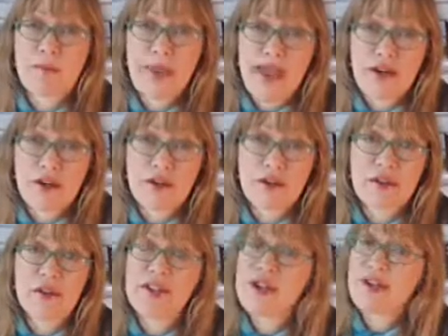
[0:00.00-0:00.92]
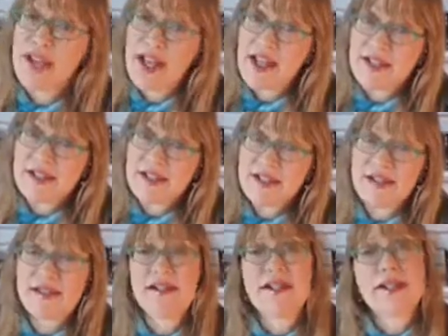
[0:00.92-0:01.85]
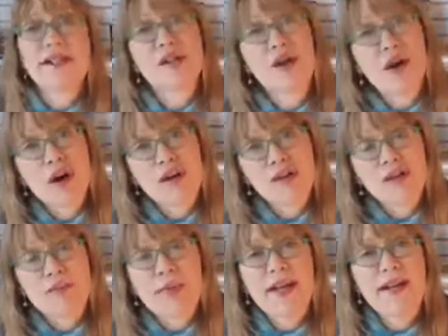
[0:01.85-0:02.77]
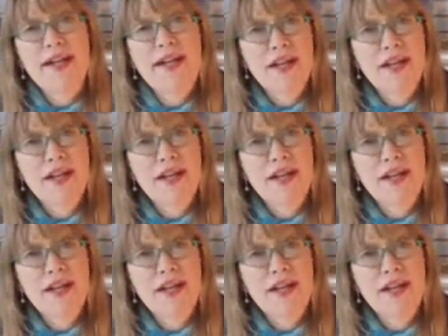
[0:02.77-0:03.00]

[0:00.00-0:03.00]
matter near galaxies is caused by the